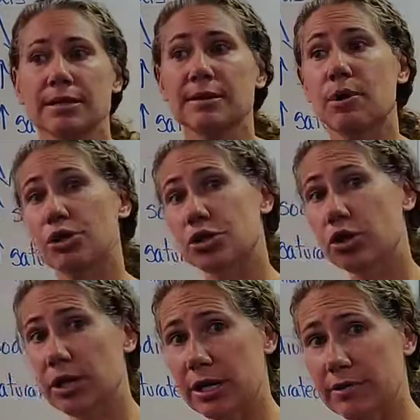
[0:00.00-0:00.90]
some
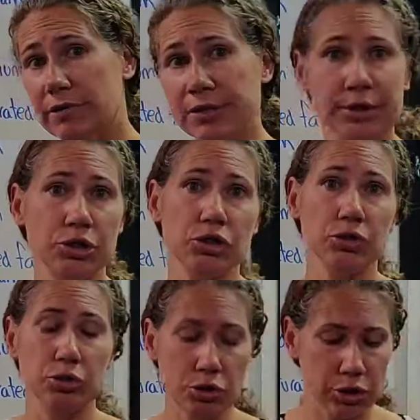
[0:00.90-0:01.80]
alternatives,
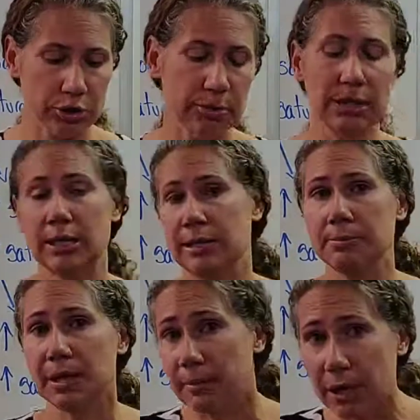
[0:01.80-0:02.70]
you could be
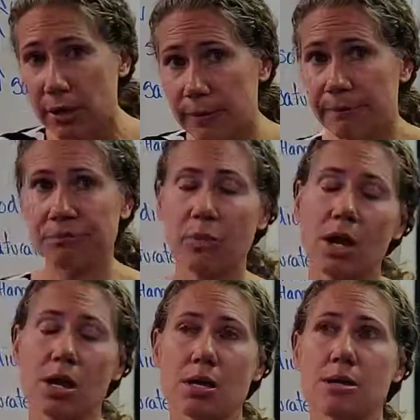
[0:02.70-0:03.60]
eating peanut butter,
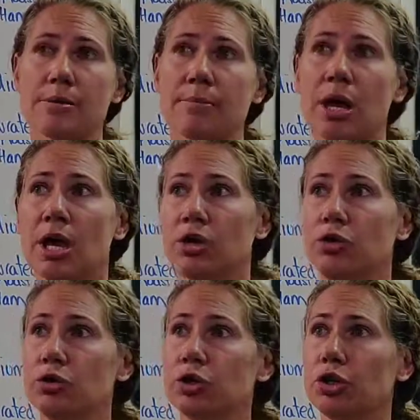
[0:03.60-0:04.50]
um,
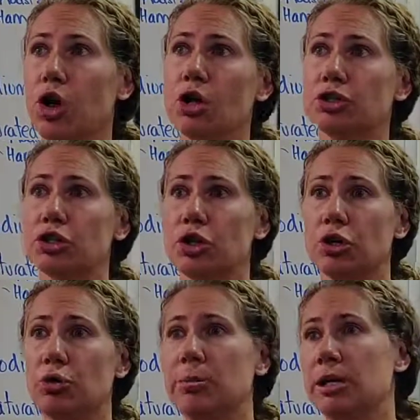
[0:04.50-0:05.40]
you could
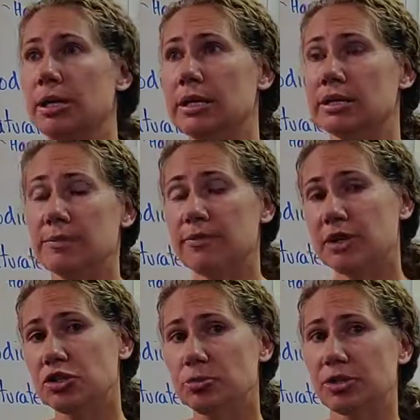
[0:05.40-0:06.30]
also be eating some
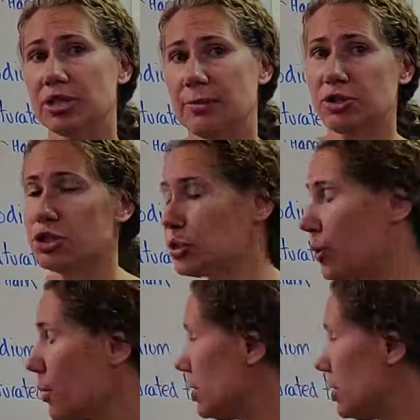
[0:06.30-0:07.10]
vegetable sandwiches. So I